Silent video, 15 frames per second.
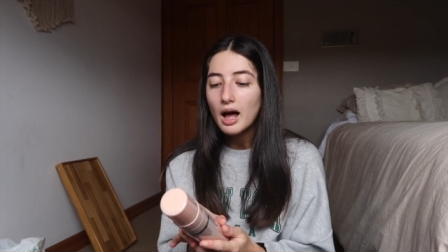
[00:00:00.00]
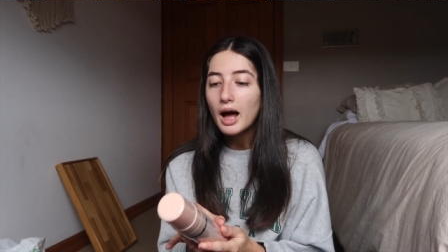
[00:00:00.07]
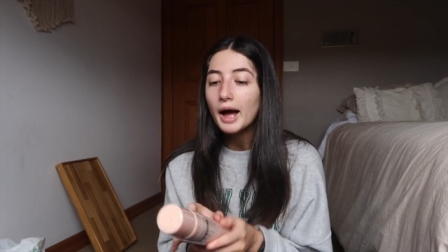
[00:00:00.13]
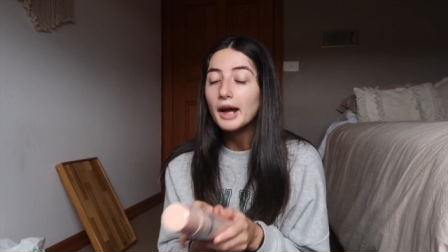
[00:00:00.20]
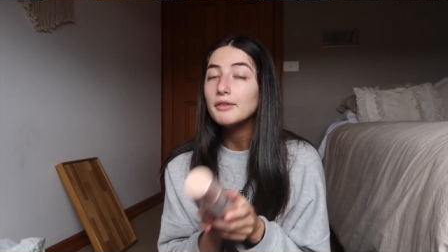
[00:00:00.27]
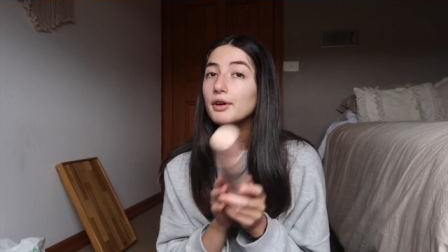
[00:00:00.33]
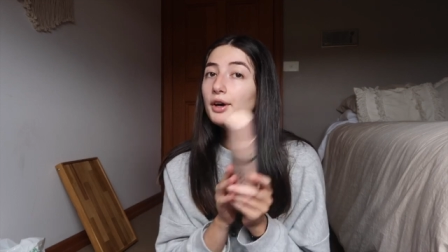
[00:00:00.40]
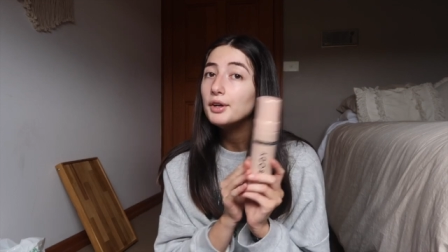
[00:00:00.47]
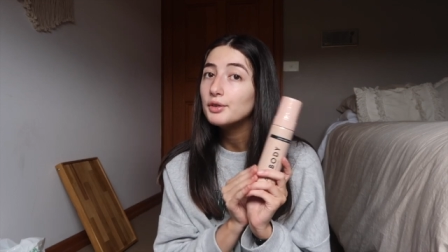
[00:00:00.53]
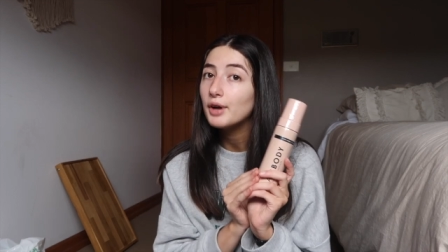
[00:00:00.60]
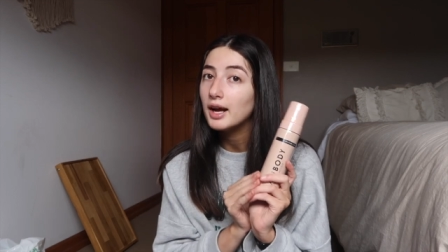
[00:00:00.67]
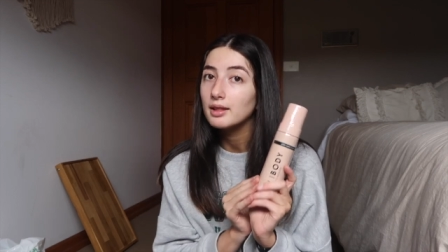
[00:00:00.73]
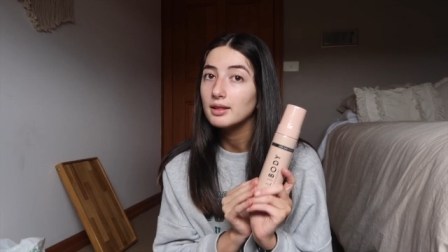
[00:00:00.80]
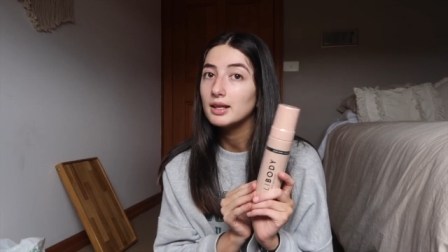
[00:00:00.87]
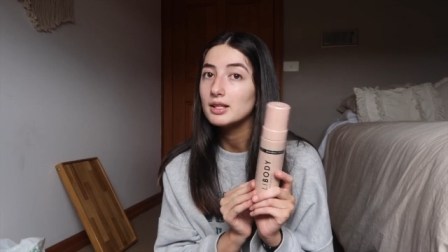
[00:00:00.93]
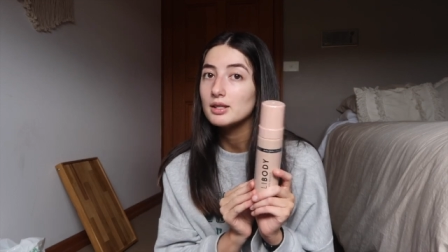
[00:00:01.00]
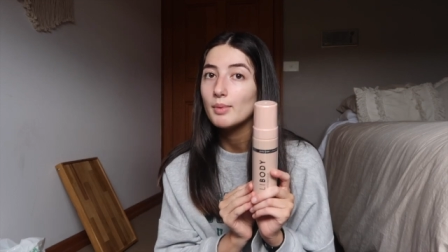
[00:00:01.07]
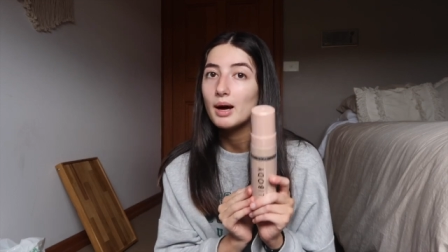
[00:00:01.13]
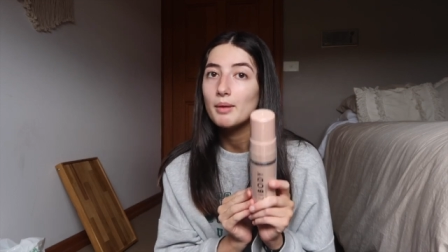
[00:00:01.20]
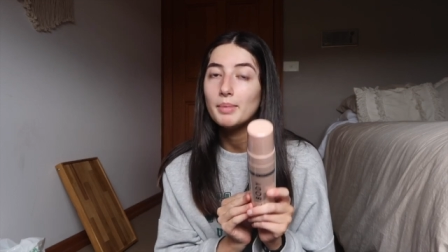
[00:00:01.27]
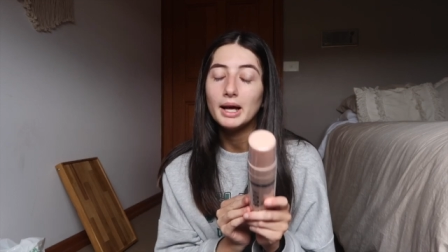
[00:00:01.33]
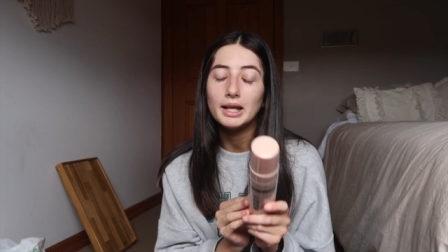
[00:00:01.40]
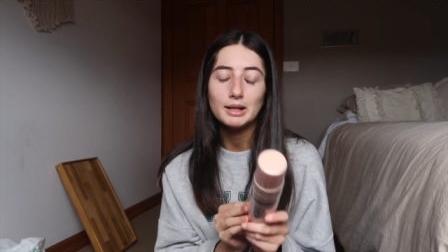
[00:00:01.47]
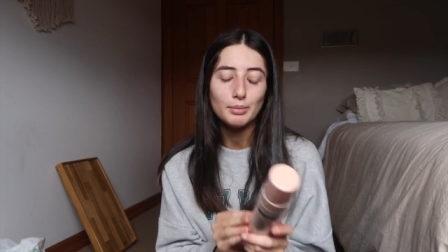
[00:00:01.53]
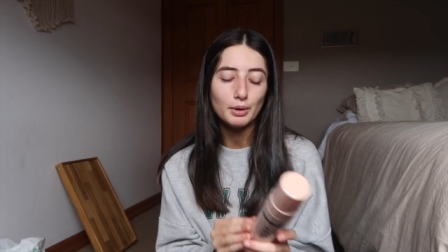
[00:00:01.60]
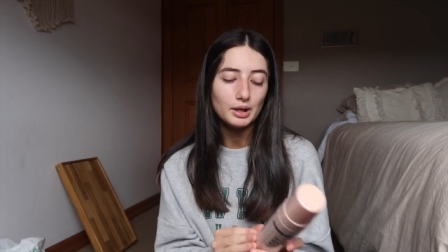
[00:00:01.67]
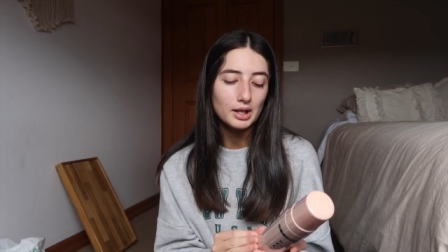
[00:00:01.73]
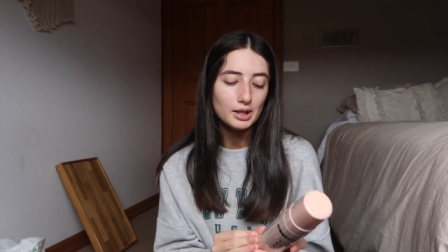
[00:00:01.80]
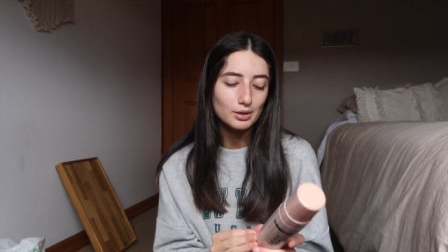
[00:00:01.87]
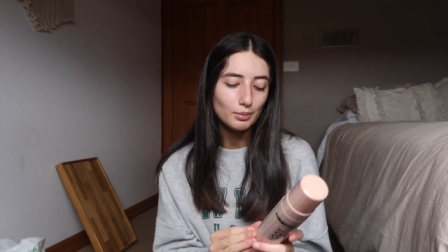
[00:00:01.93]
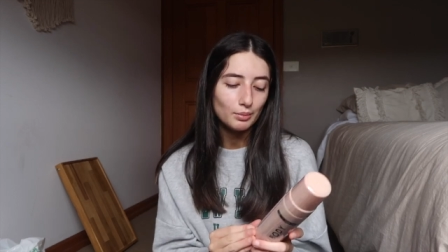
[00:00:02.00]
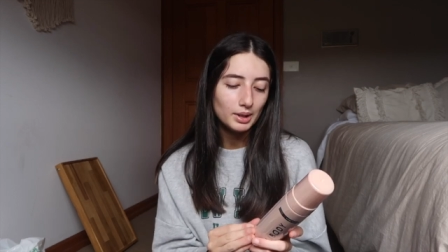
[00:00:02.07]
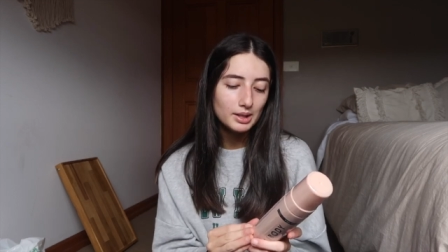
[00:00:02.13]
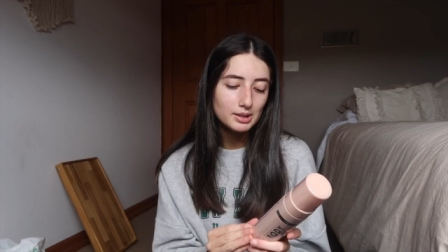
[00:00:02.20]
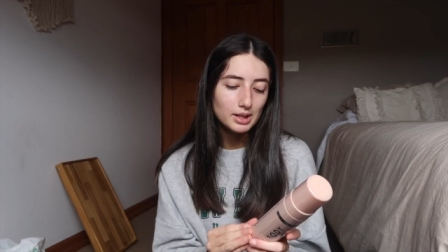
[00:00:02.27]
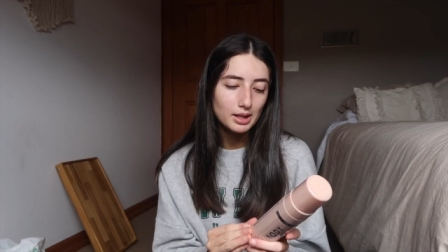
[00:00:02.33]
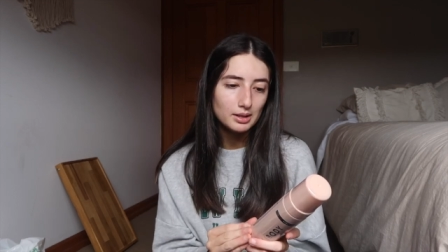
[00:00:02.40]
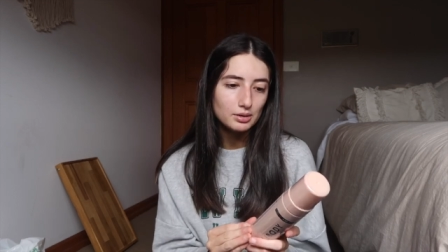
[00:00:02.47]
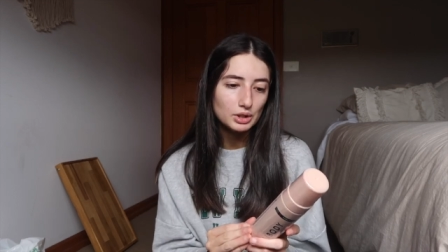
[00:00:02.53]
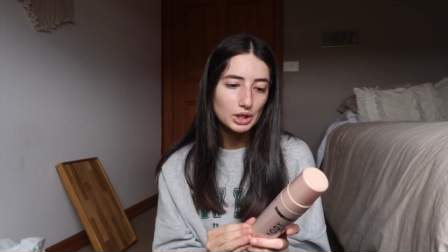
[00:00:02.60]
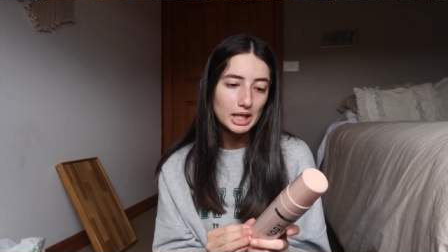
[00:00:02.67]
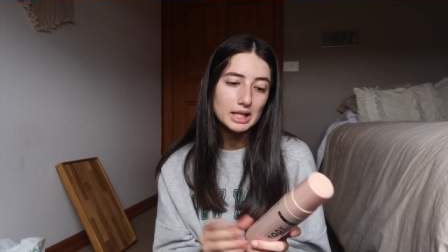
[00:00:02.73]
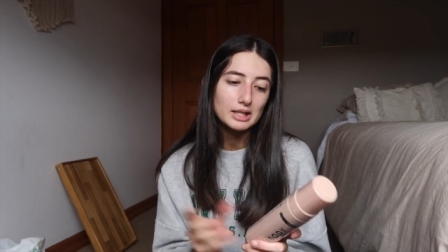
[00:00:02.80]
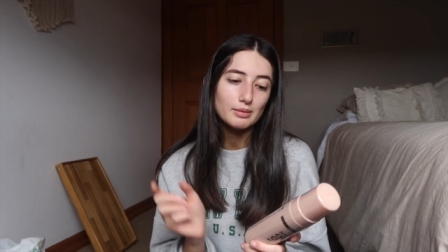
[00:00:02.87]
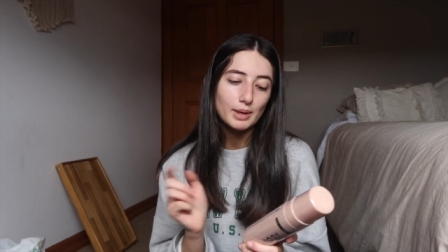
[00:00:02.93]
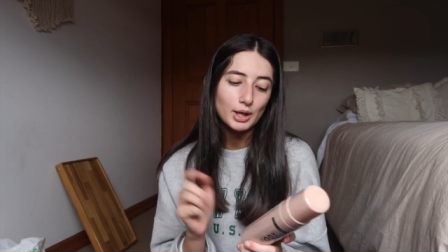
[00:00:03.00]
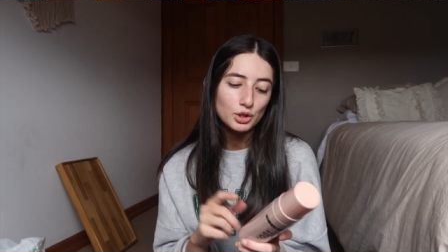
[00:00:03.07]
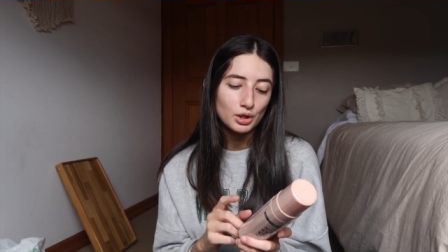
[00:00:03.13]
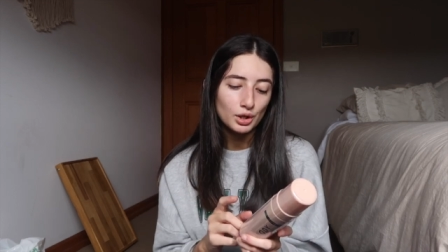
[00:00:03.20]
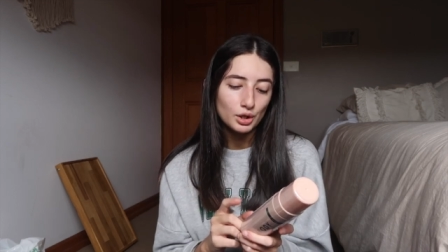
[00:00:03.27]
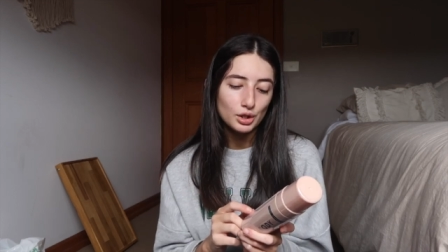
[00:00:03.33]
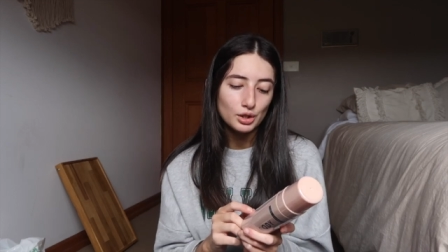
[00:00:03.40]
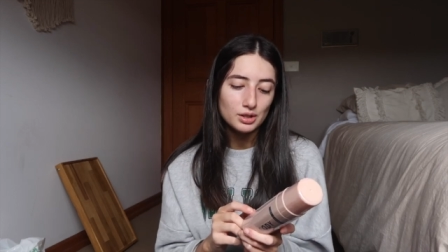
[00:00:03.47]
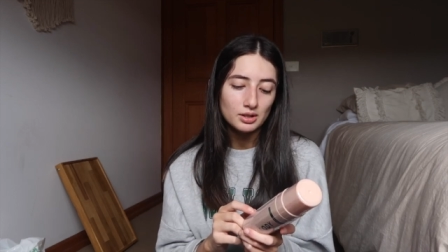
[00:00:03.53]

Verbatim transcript: i've heard great things about bali body so i'm really excited to try this i'm actually going to